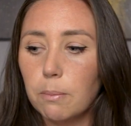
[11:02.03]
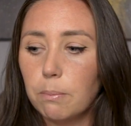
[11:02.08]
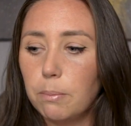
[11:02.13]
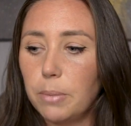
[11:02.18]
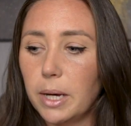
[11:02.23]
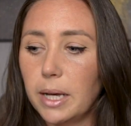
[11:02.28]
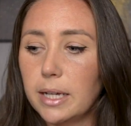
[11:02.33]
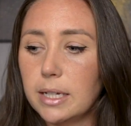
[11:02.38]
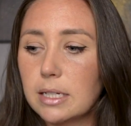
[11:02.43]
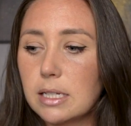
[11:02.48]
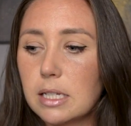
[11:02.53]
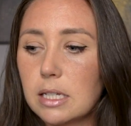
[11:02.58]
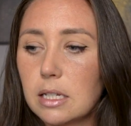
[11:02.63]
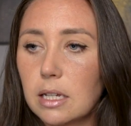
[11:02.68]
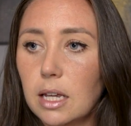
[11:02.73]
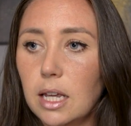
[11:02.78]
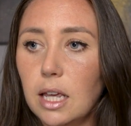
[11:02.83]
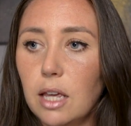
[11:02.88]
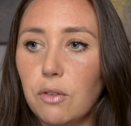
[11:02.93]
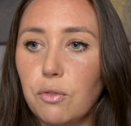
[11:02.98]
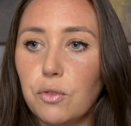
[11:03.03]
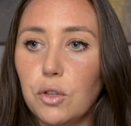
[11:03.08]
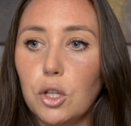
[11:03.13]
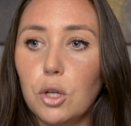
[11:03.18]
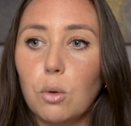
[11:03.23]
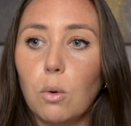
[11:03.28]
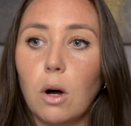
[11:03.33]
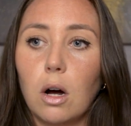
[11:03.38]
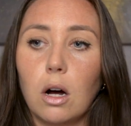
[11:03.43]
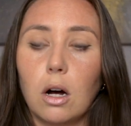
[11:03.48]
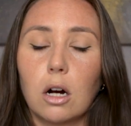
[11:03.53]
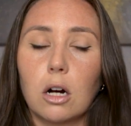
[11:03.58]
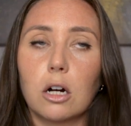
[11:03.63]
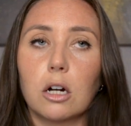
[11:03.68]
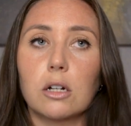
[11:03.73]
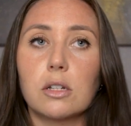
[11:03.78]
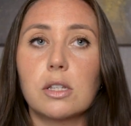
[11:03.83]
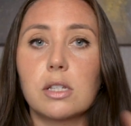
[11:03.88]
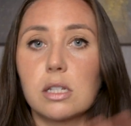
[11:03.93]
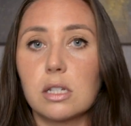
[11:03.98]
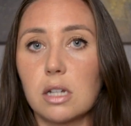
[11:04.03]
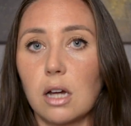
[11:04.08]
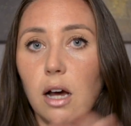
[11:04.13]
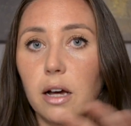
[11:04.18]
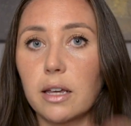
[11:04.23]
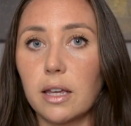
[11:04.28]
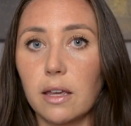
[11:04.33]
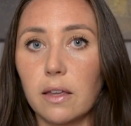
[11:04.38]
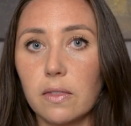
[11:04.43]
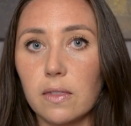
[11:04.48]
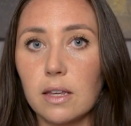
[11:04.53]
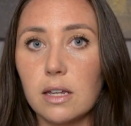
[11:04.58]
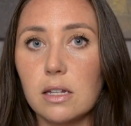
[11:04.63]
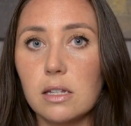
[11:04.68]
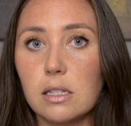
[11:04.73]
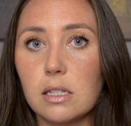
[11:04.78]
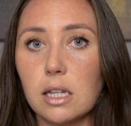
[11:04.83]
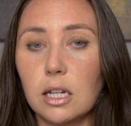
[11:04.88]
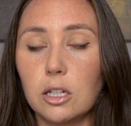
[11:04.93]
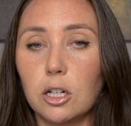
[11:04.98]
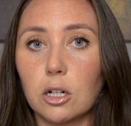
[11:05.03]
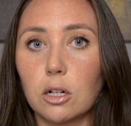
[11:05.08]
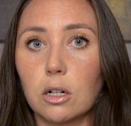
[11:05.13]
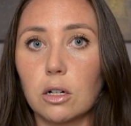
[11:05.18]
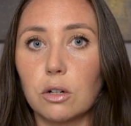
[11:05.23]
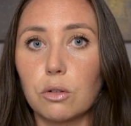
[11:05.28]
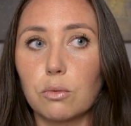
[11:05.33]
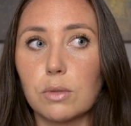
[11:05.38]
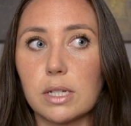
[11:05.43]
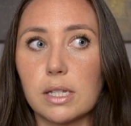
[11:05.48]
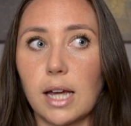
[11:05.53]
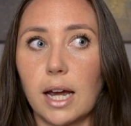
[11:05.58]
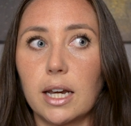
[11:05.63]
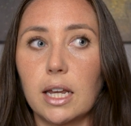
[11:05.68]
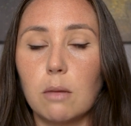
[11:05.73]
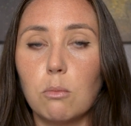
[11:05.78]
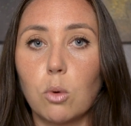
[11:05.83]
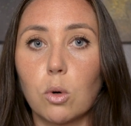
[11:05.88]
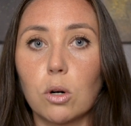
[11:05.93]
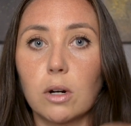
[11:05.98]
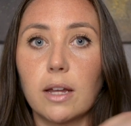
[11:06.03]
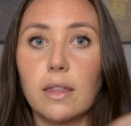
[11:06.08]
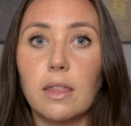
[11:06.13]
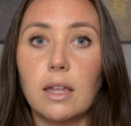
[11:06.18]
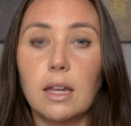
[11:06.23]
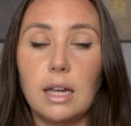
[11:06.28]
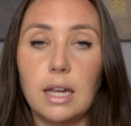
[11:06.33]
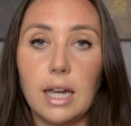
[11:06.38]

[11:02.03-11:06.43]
But if you are stuck in this and you're residing more in um,